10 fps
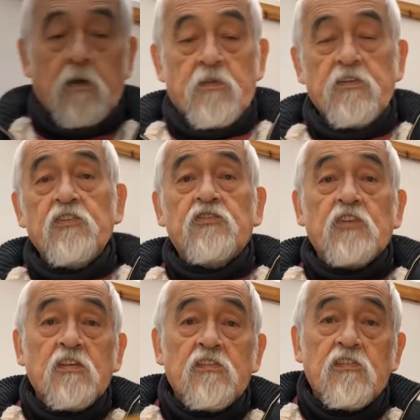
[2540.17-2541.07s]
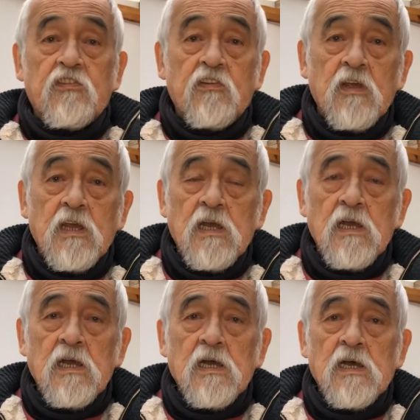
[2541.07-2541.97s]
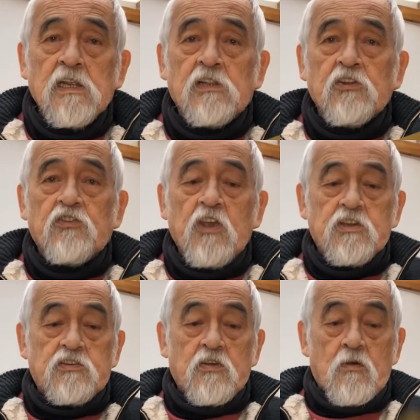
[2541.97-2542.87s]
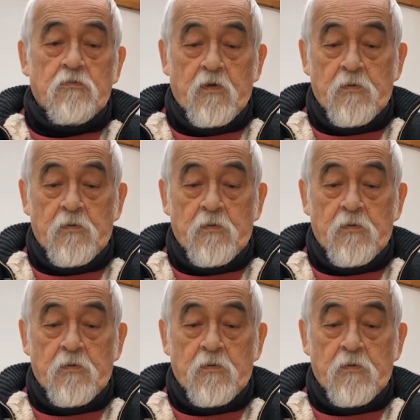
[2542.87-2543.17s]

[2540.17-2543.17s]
This is just a little sheet of